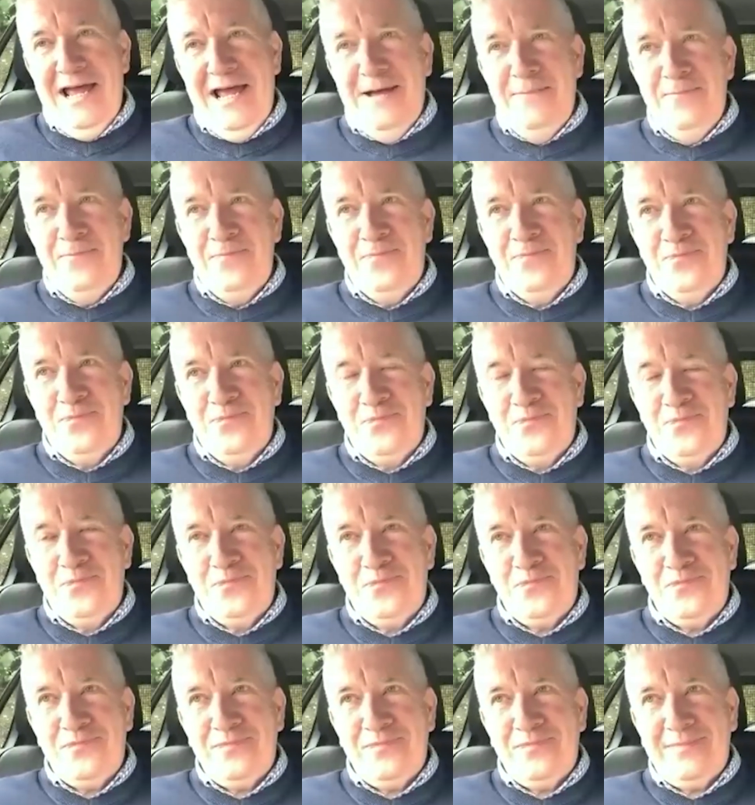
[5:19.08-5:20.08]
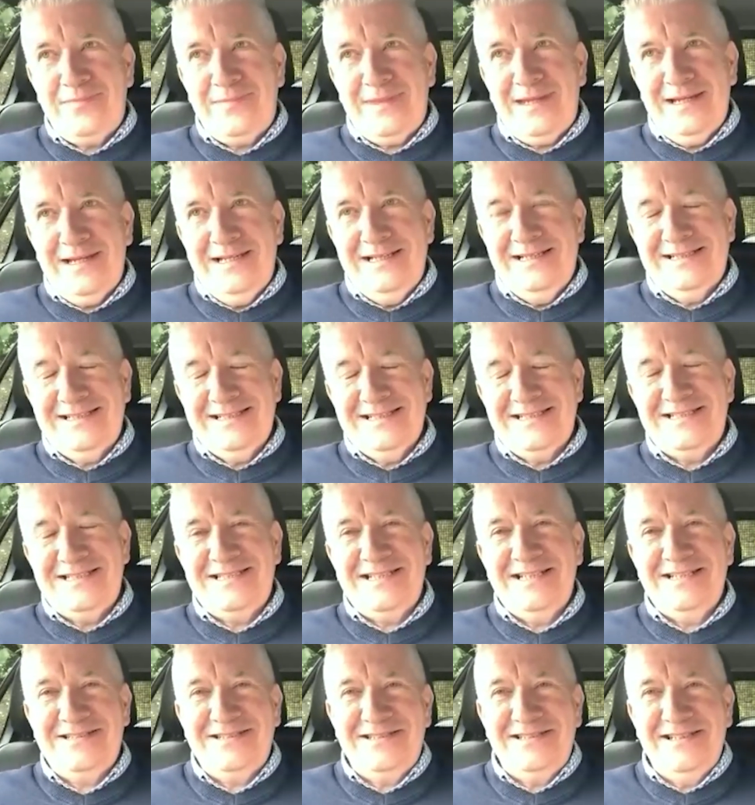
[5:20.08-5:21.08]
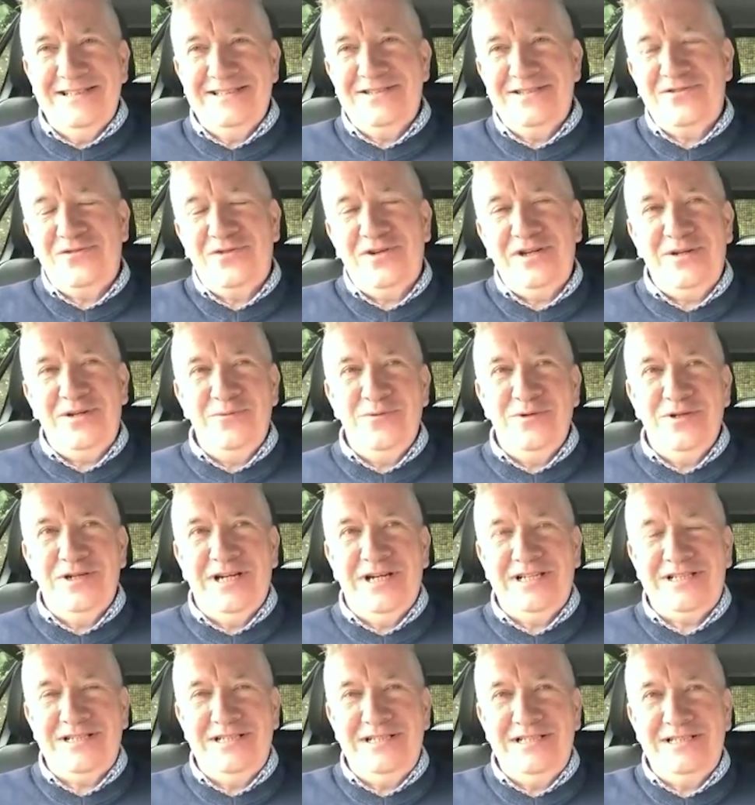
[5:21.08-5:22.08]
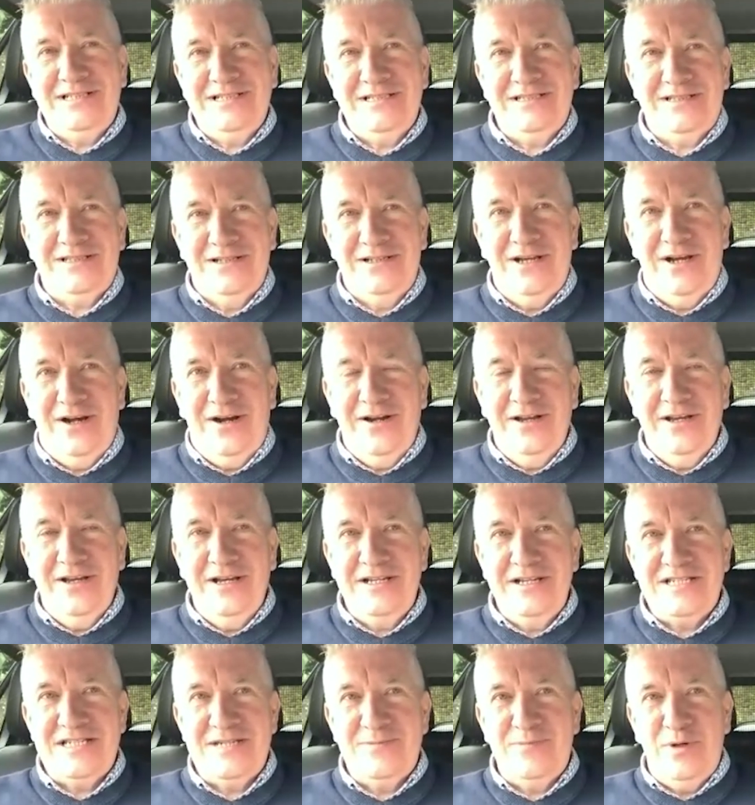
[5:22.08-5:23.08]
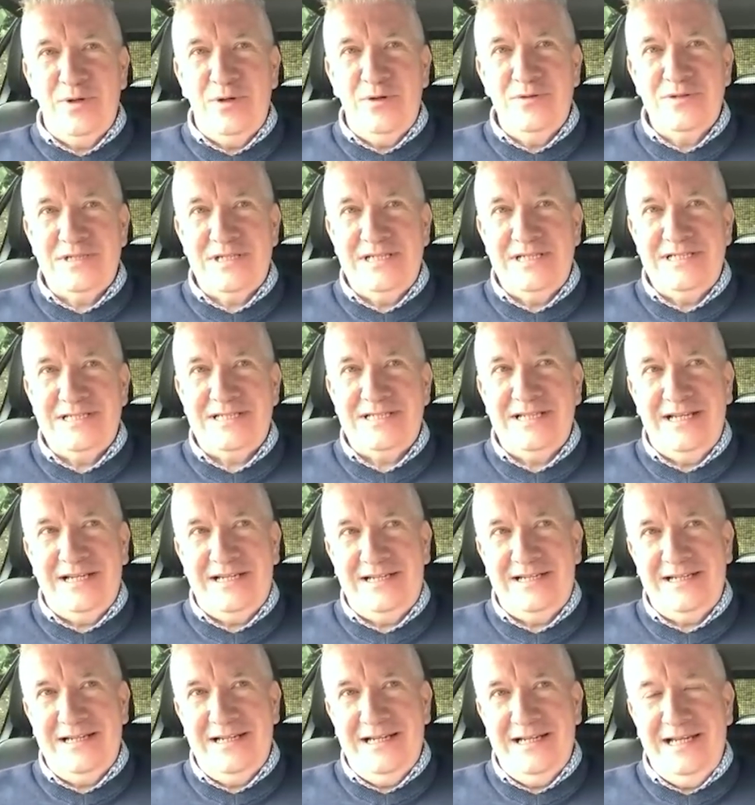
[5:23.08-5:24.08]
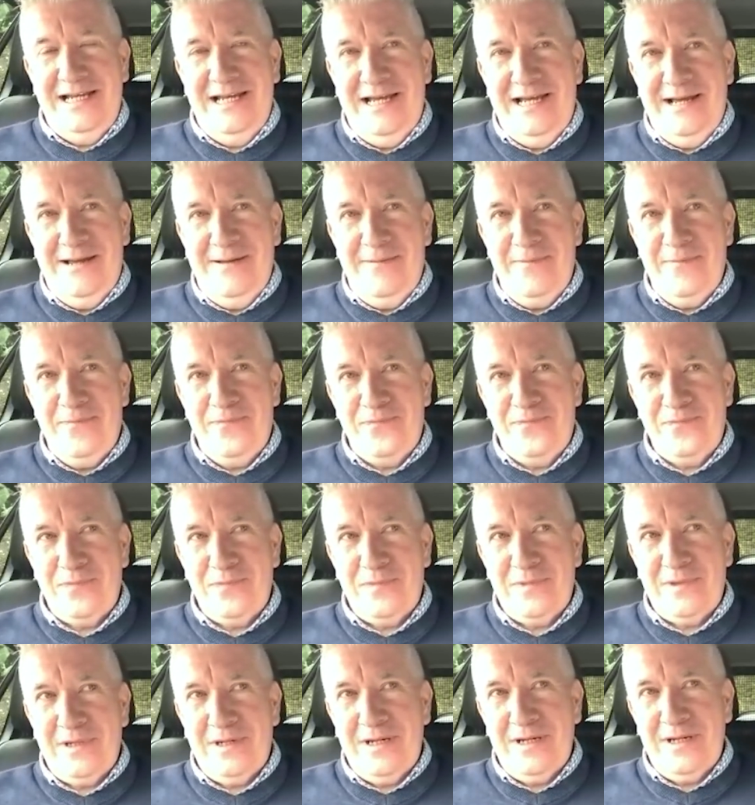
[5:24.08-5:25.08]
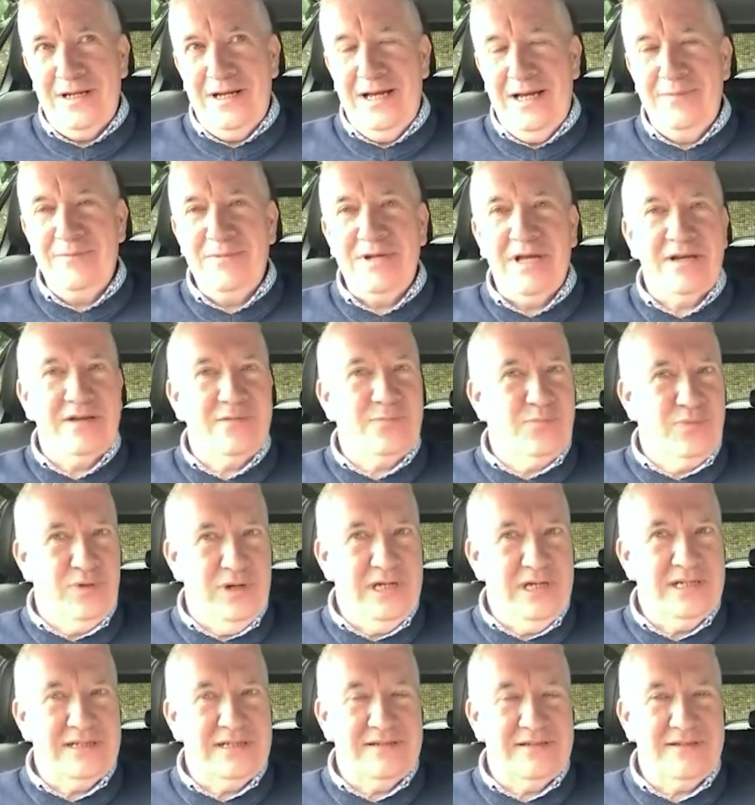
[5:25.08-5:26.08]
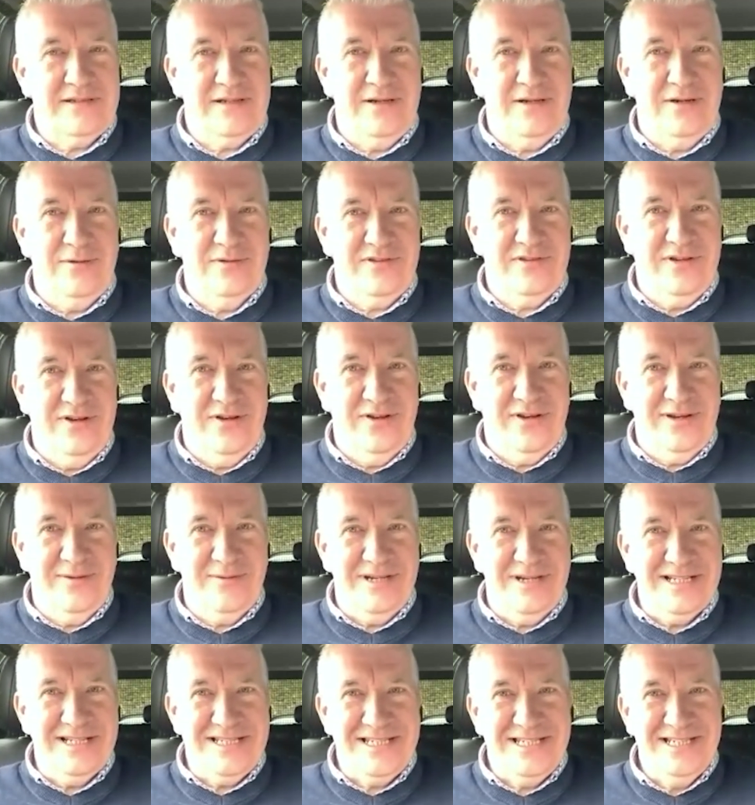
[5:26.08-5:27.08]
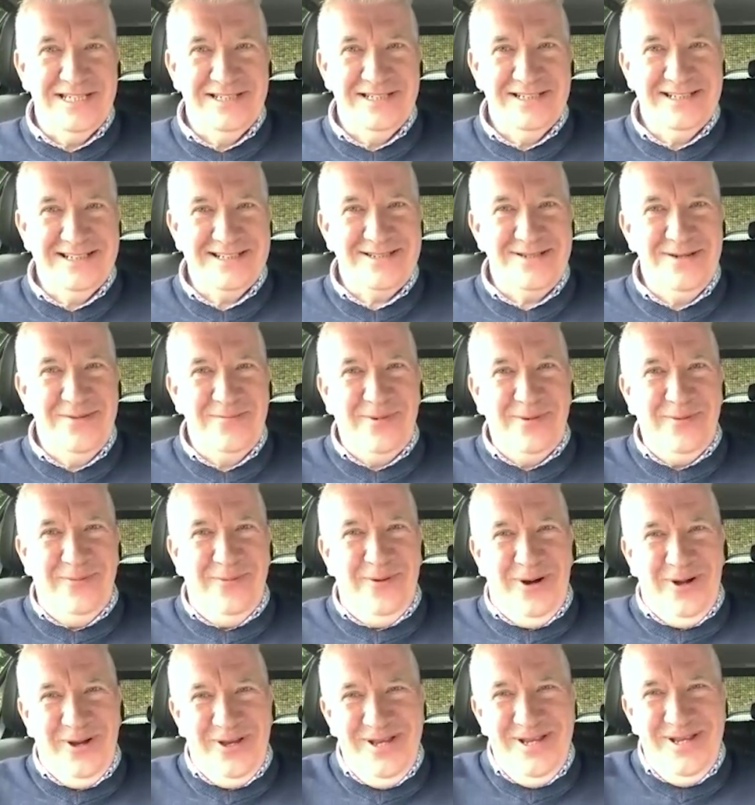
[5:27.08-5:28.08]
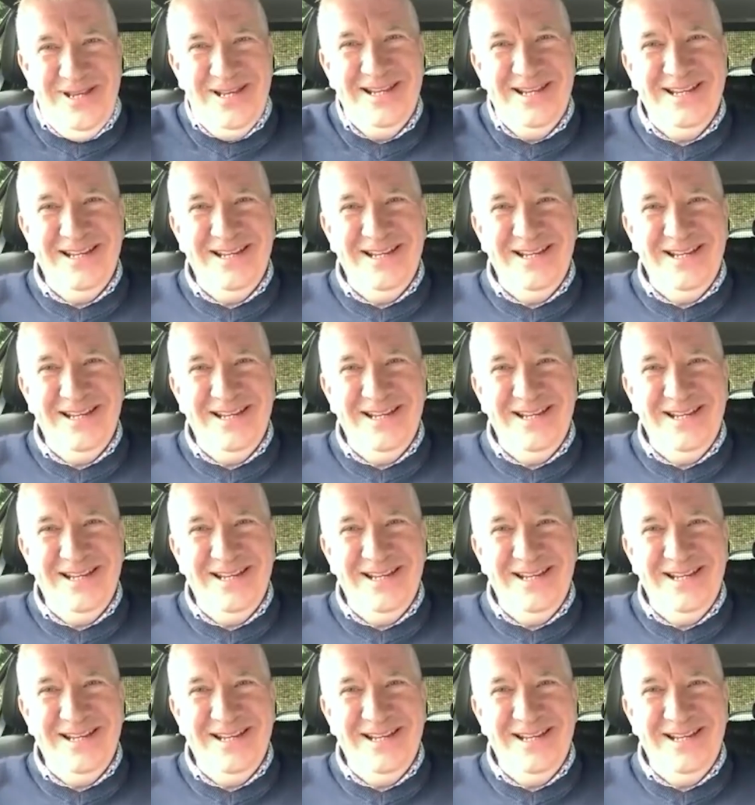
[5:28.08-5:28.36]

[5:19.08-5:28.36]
That's a tricky one, actually. The learning, I suppose, is that I'm not as brilliant as I always thought I was. That's number one.